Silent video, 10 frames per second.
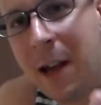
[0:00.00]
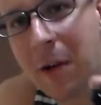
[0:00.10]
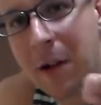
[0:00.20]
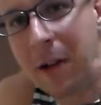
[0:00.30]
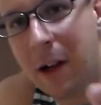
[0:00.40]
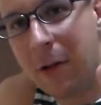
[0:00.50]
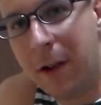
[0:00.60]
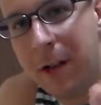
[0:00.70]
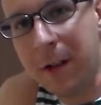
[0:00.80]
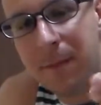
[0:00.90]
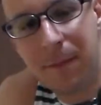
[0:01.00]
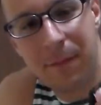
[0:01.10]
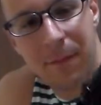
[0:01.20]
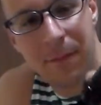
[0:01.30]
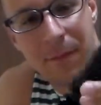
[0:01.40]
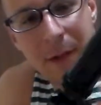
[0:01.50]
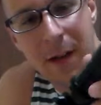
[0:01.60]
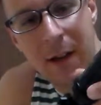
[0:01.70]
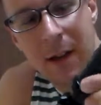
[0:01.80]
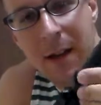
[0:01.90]
counterclockwise.
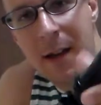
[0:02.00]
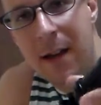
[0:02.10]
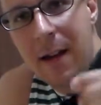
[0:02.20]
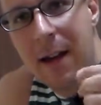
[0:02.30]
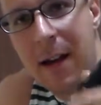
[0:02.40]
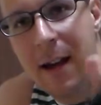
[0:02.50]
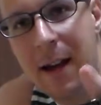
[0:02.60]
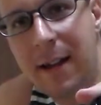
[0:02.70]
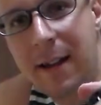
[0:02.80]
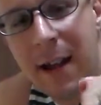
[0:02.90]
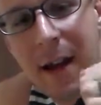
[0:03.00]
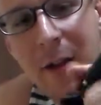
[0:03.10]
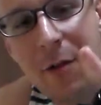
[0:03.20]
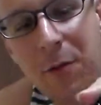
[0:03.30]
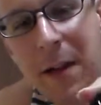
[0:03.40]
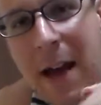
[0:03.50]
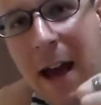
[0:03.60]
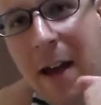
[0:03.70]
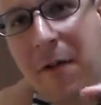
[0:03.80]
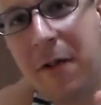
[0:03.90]
And now we
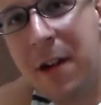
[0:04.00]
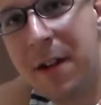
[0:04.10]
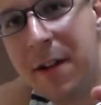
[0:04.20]
have